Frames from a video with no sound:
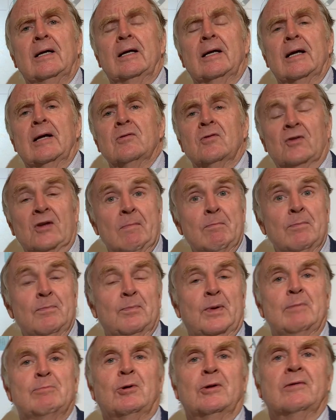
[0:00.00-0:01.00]
Now, some
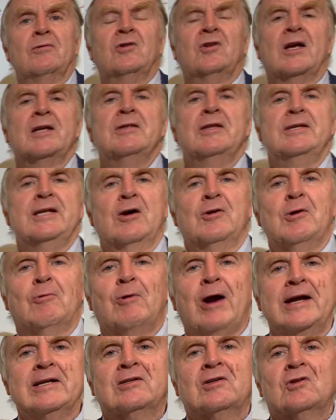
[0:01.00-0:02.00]
people have said, the
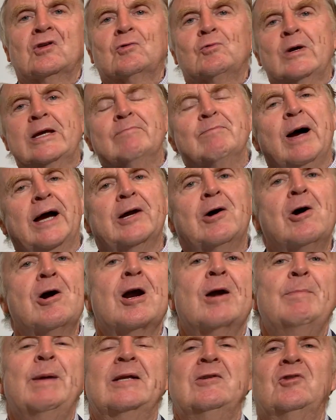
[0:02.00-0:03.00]
right to swing my
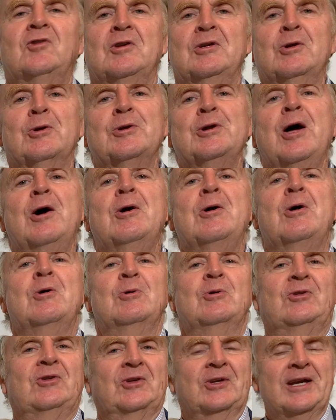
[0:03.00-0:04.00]
arm ends at your
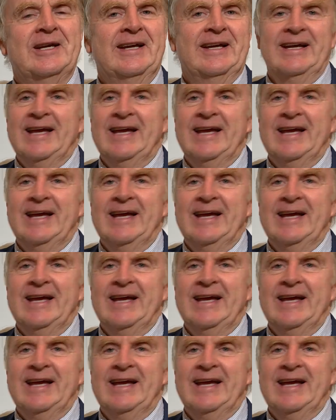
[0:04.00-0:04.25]
nose.